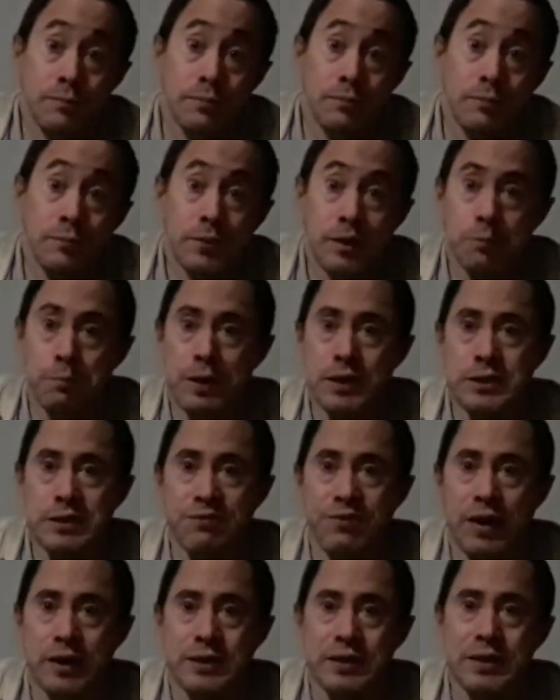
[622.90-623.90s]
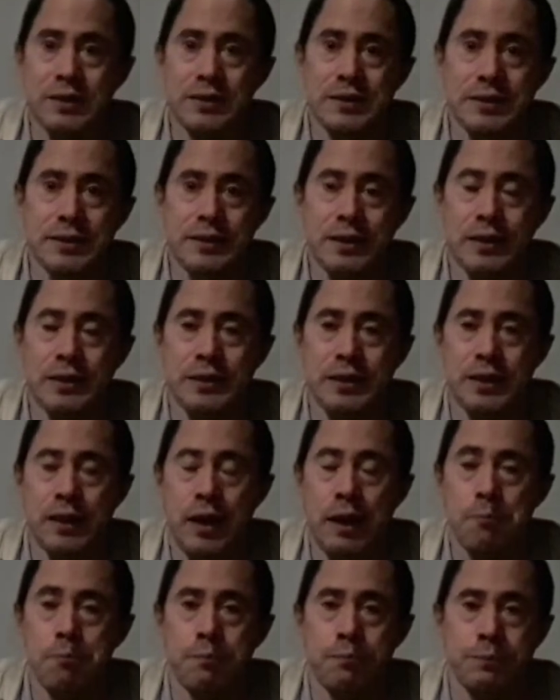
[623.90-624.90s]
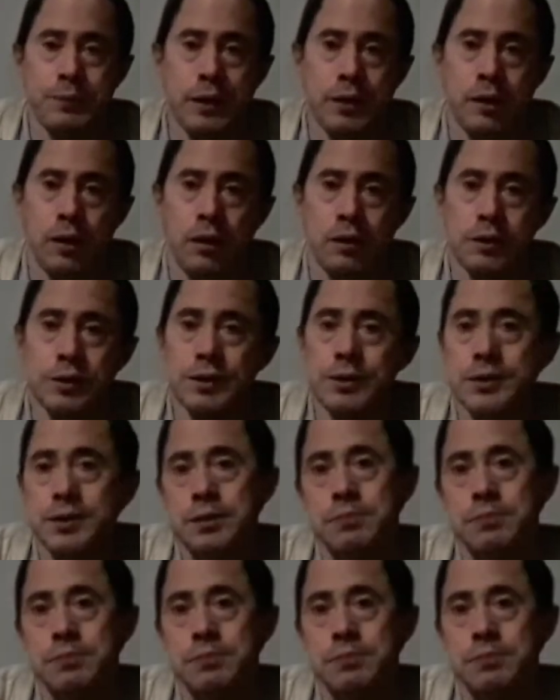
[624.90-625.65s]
The basic fact is that I'm being honest.